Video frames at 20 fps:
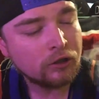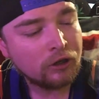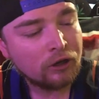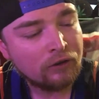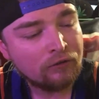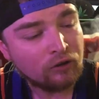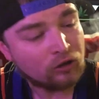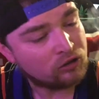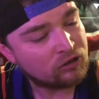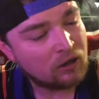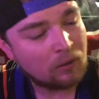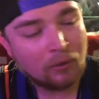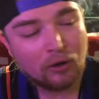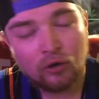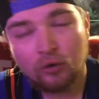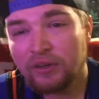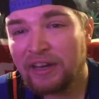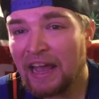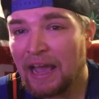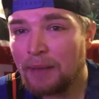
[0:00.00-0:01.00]
If you're someone
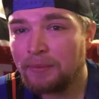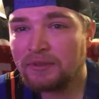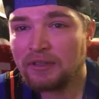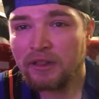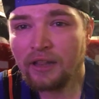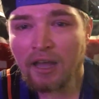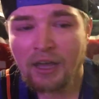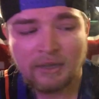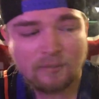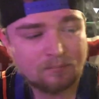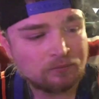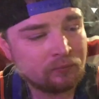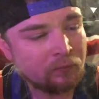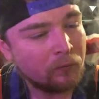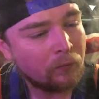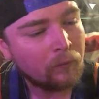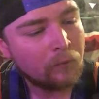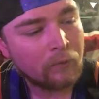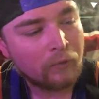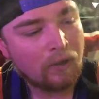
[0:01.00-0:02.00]
who dabs a lot,
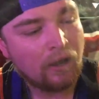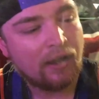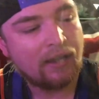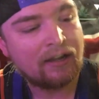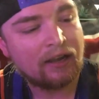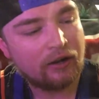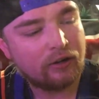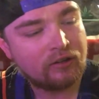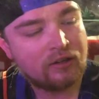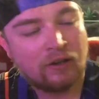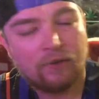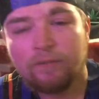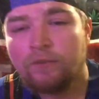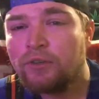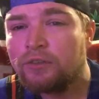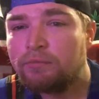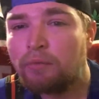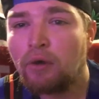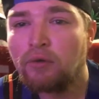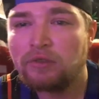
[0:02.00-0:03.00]
I guarantee if
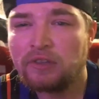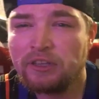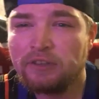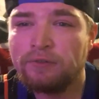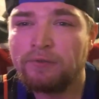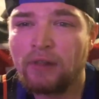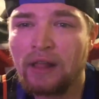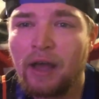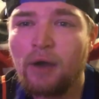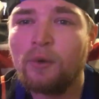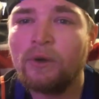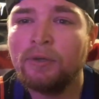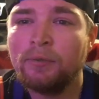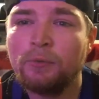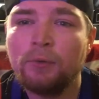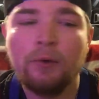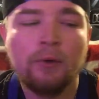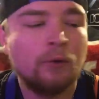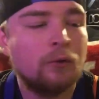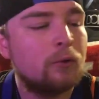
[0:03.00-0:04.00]
you smoke this flower,
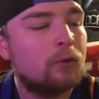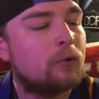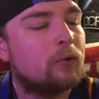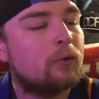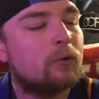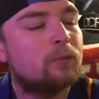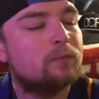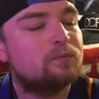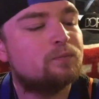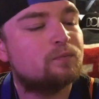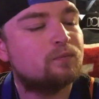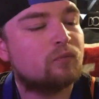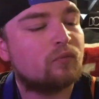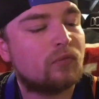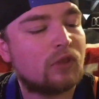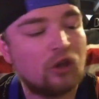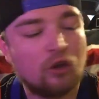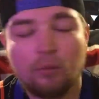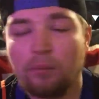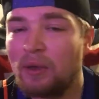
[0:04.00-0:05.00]

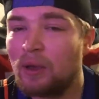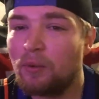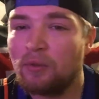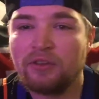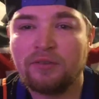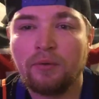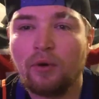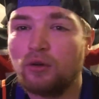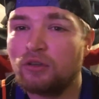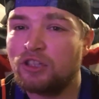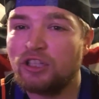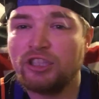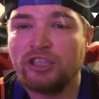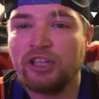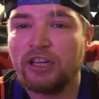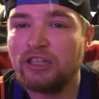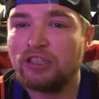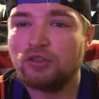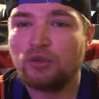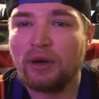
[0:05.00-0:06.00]
you'd be able to smoke this
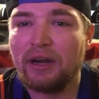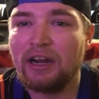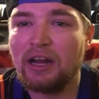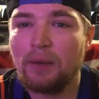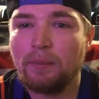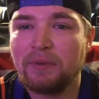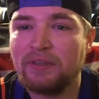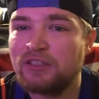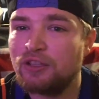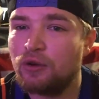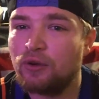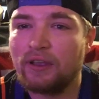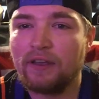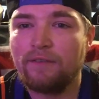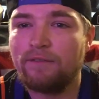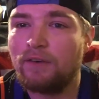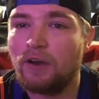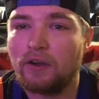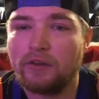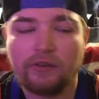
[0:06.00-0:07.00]
shit straight up and still
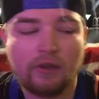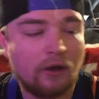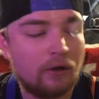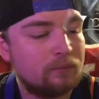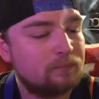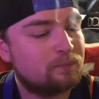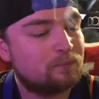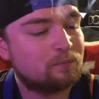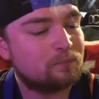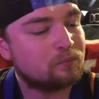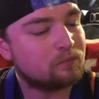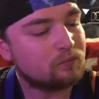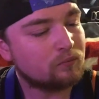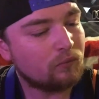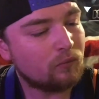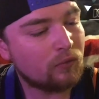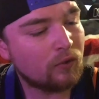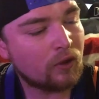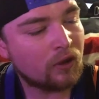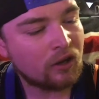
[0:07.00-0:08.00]
get fucked up.
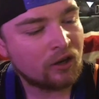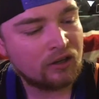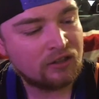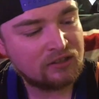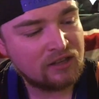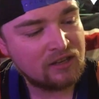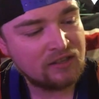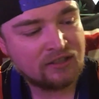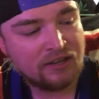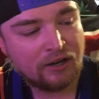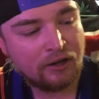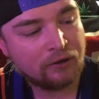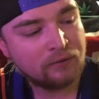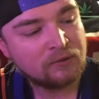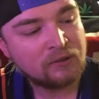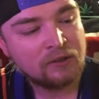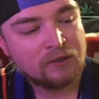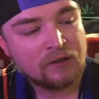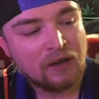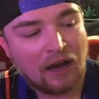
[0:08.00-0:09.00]
But this here,
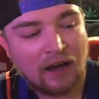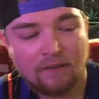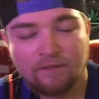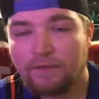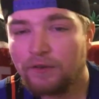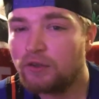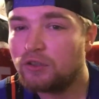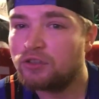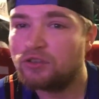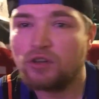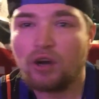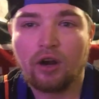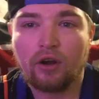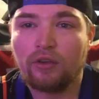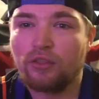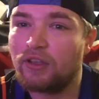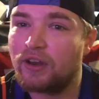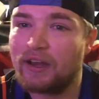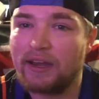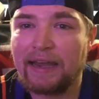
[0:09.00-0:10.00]
I feel
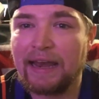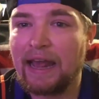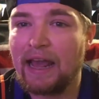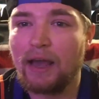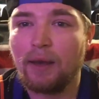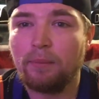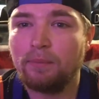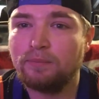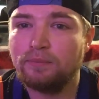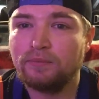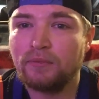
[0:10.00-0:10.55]
stronger than a dab.